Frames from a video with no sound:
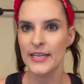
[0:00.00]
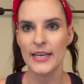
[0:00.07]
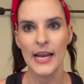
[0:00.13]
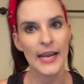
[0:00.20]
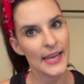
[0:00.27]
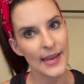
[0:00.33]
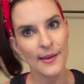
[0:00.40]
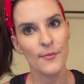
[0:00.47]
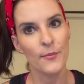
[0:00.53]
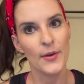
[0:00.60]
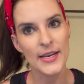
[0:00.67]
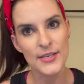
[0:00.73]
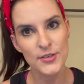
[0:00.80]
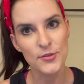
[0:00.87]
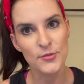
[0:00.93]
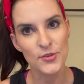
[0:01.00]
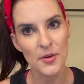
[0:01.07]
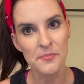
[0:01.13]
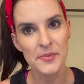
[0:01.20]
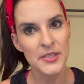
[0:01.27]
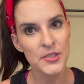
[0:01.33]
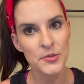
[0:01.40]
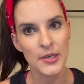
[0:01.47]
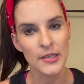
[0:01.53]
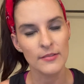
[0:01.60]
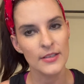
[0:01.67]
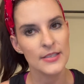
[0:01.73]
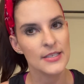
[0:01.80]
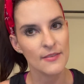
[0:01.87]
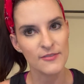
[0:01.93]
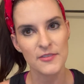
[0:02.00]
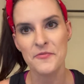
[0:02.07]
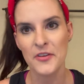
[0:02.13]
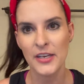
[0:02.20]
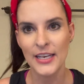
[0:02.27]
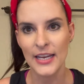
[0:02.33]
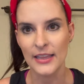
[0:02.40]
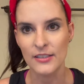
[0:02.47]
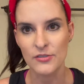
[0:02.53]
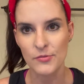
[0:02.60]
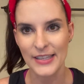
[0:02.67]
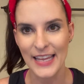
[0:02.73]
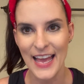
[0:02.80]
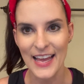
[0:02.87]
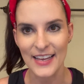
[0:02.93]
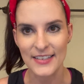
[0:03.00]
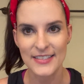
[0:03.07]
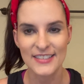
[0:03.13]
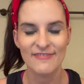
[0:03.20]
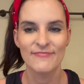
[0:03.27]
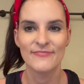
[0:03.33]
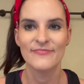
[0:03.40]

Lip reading: and I can't wait to jump into it. Let's have some fun today. Let's relax.